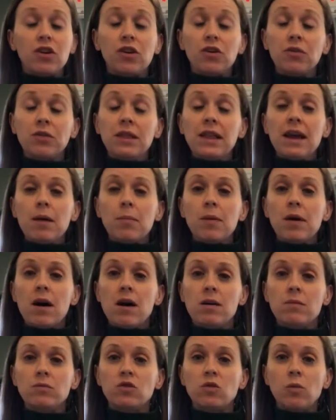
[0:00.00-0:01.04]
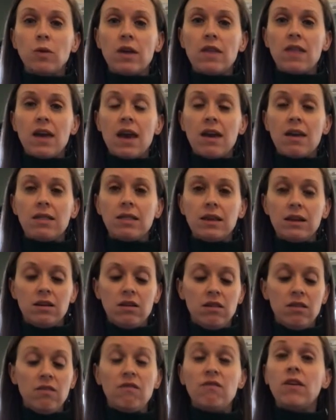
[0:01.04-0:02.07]
lamp comes with a
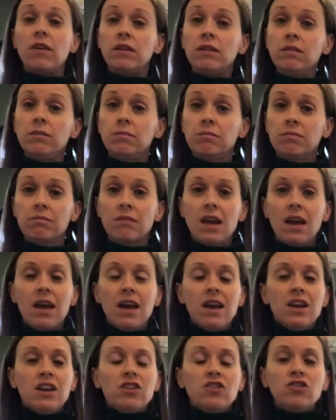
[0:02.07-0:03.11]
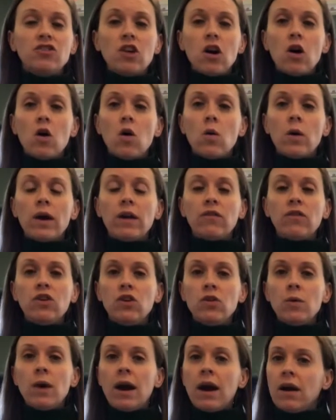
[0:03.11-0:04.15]
little funnel. So if
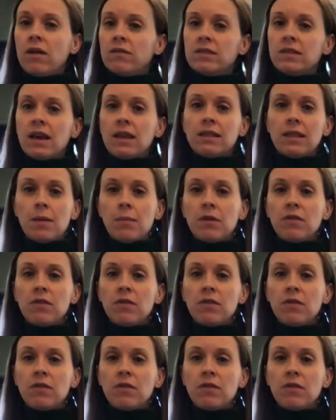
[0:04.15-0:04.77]
you have, say, lemon